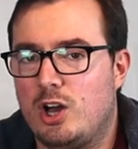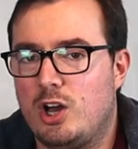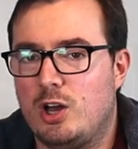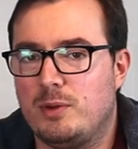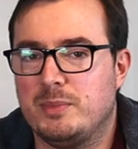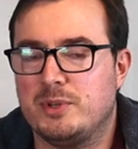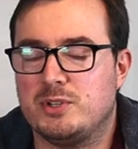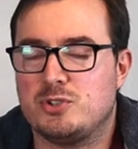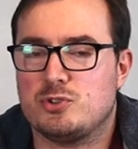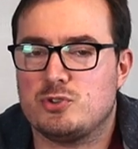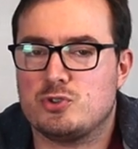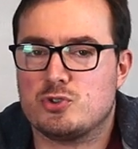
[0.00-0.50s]

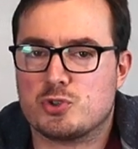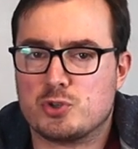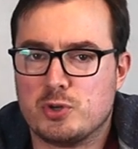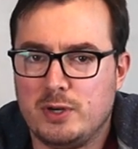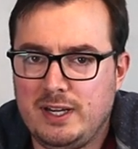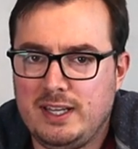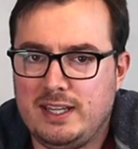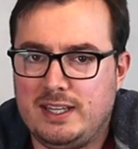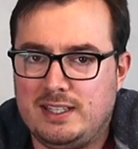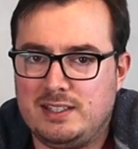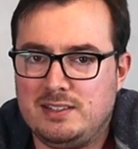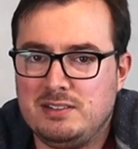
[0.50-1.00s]
Armored
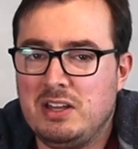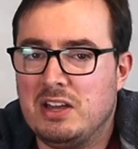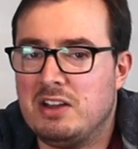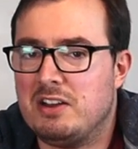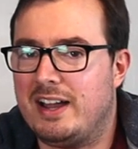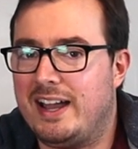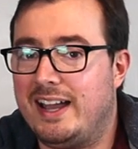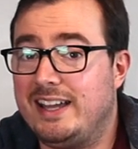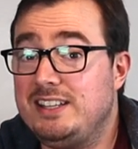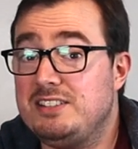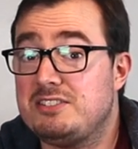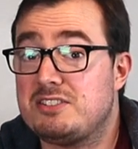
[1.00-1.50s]
Train,
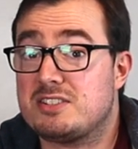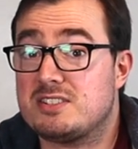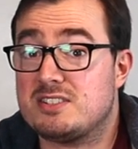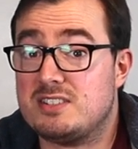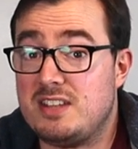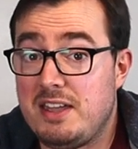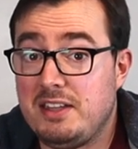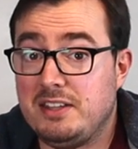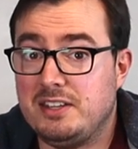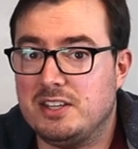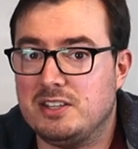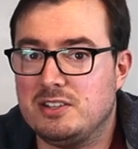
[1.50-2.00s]
a
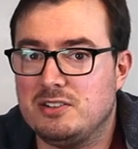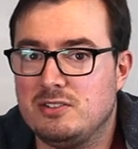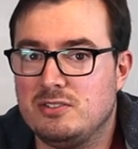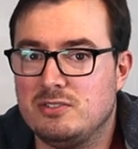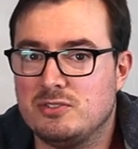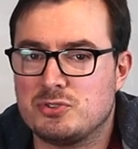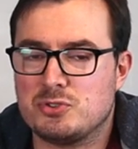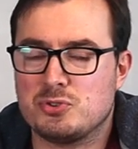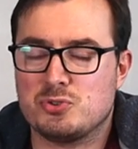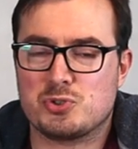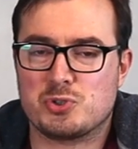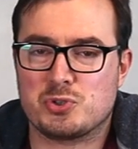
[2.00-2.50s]

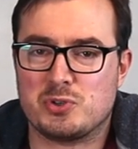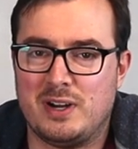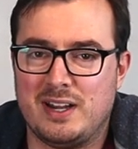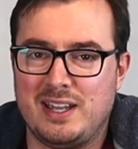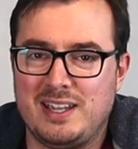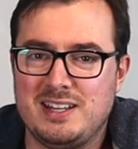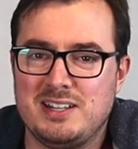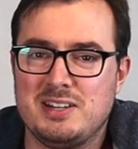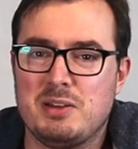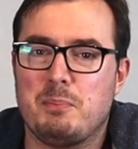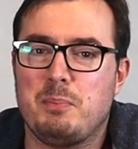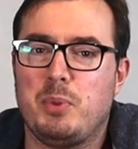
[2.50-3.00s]
second
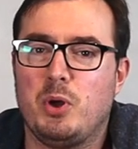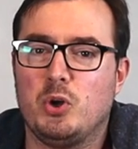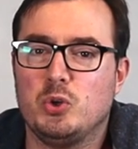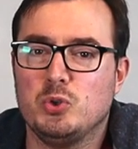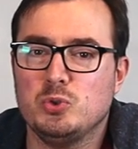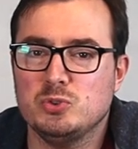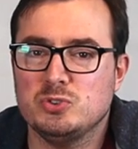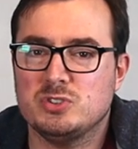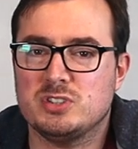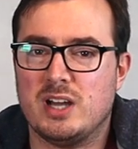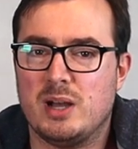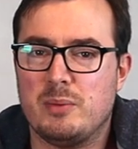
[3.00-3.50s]
train
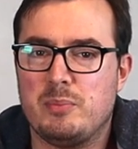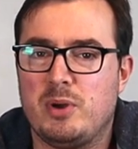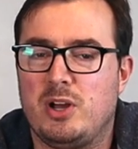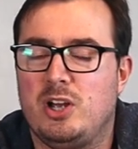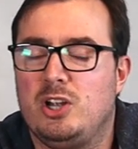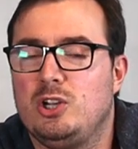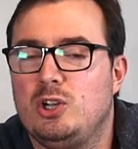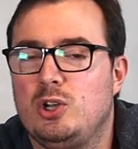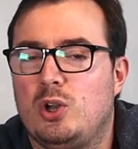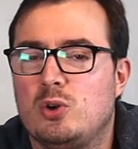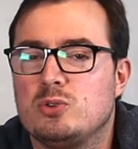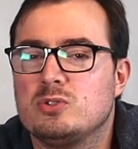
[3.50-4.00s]
pulls up
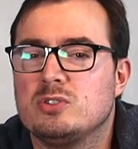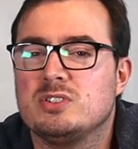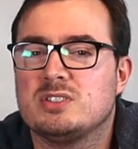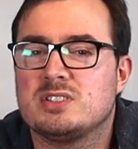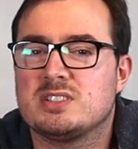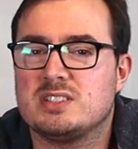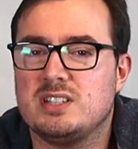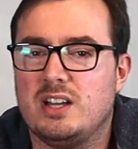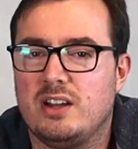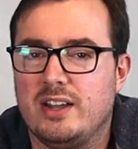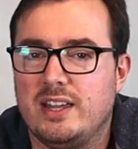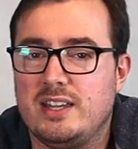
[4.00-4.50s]

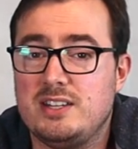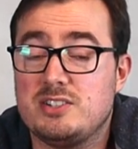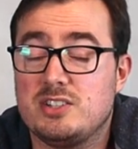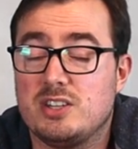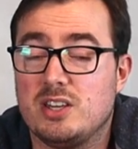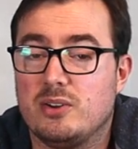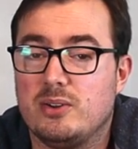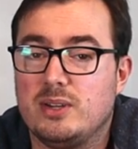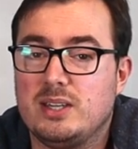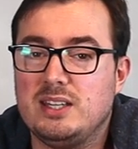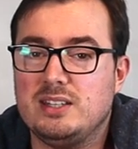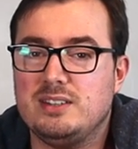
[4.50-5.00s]
alongside
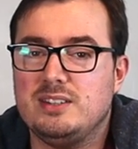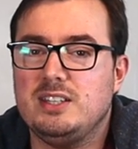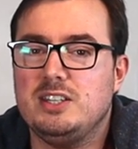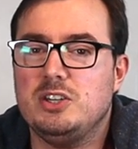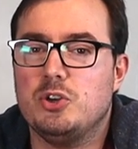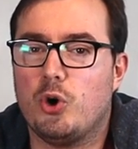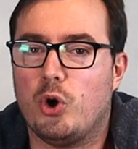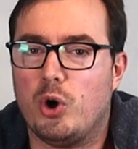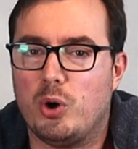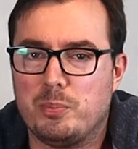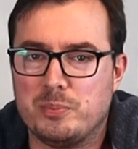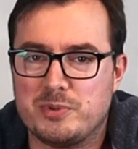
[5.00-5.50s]
going in
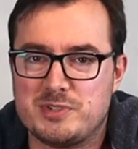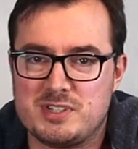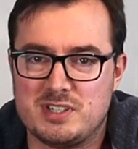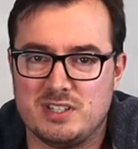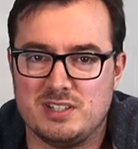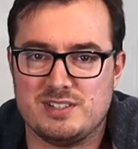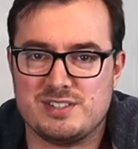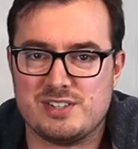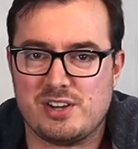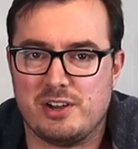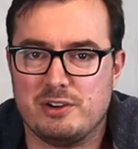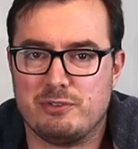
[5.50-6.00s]
the
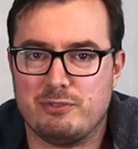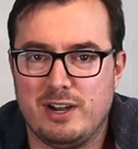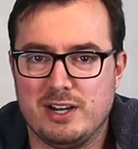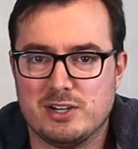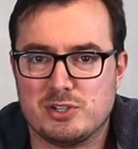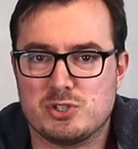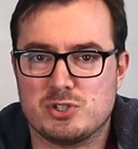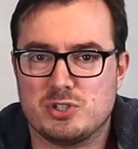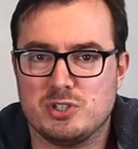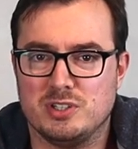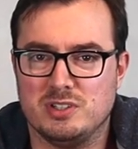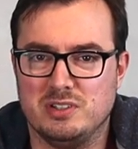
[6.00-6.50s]
opposite
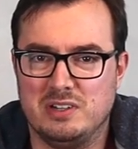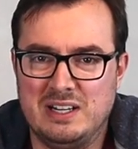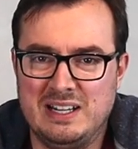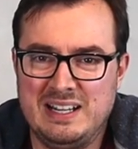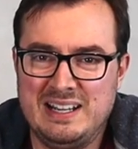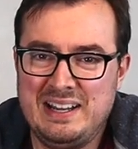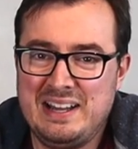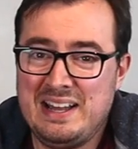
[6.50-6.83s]
direction.